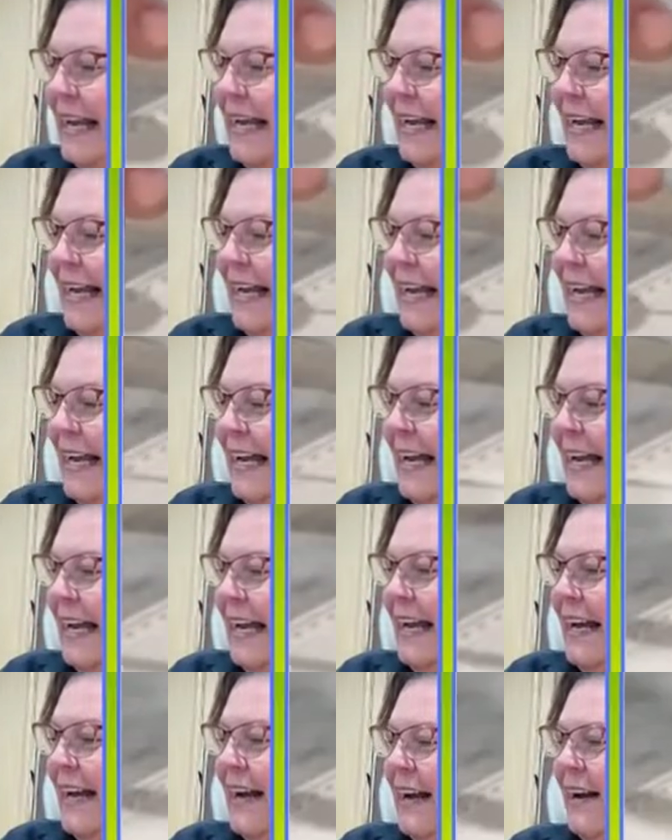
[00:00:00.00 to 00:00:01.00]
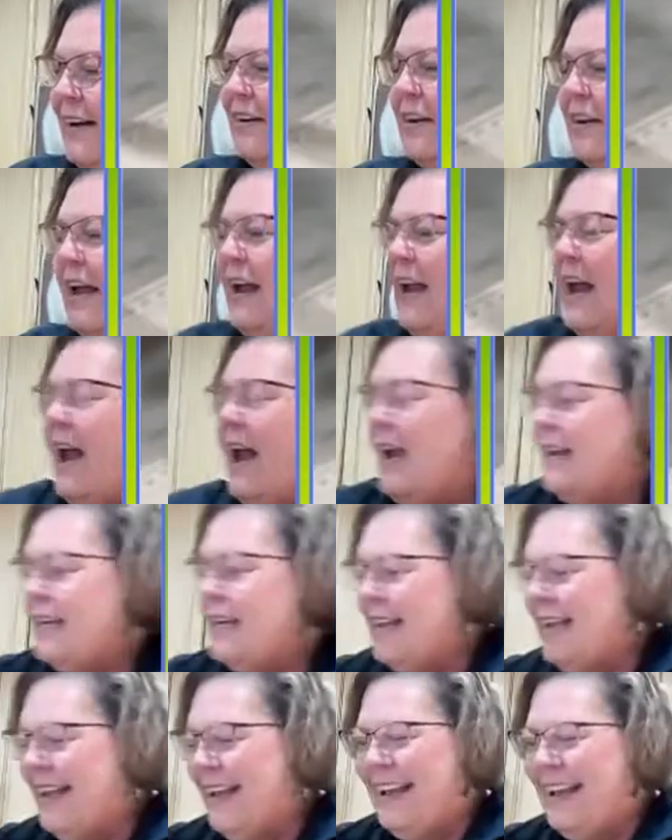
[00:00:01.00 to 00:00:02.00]
Got one for you. Okay,
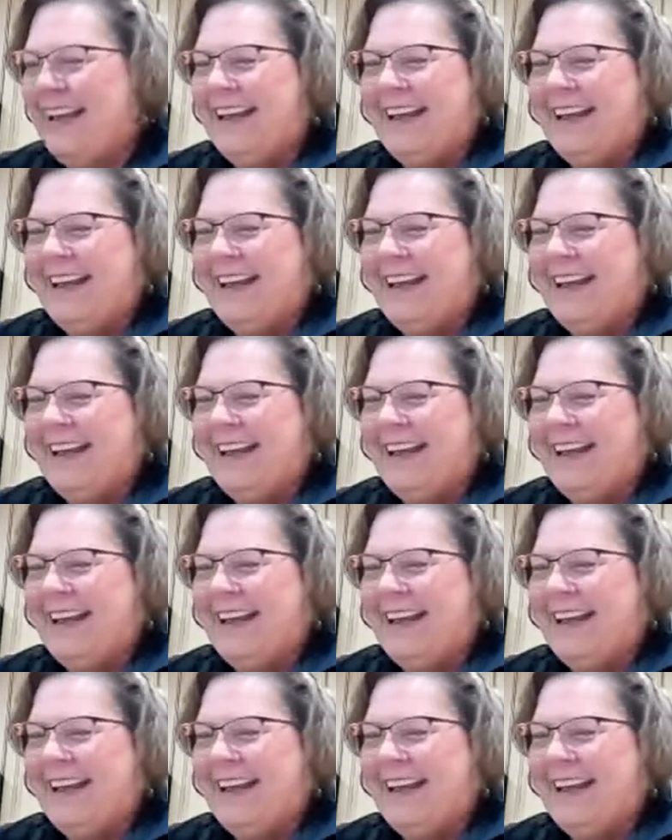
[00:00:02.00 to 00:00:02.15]
I.